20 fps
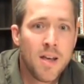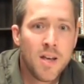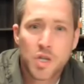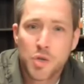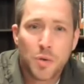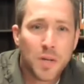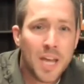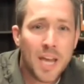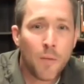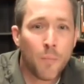
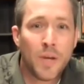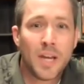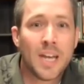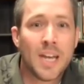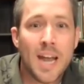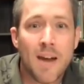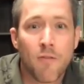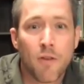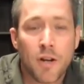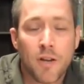So, again, we can
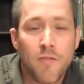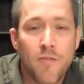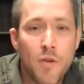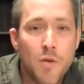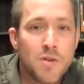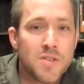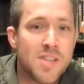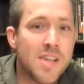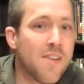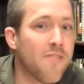never
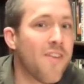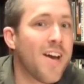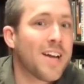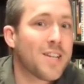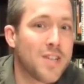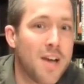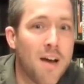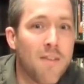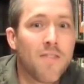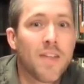confuse the
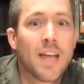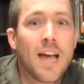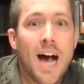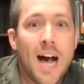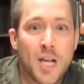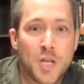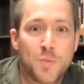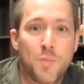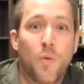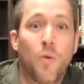effects of the
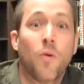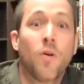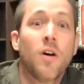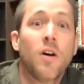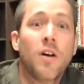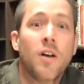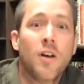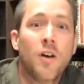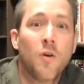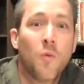gospel
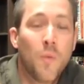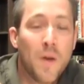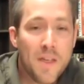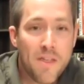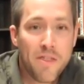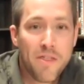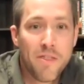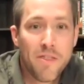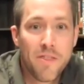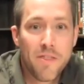
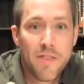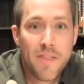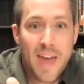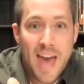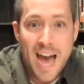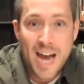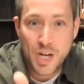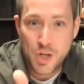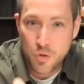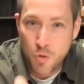with the
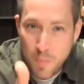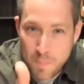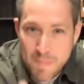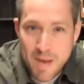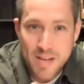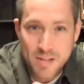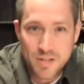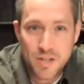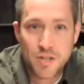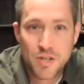actual
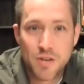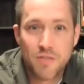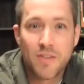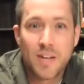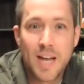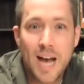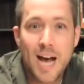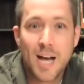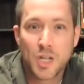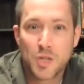message of the
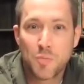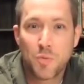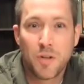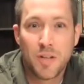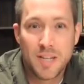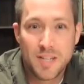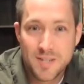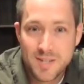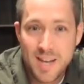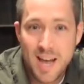gospel
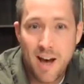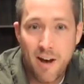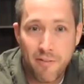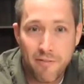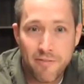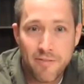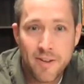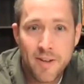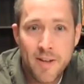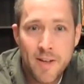
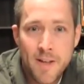itself.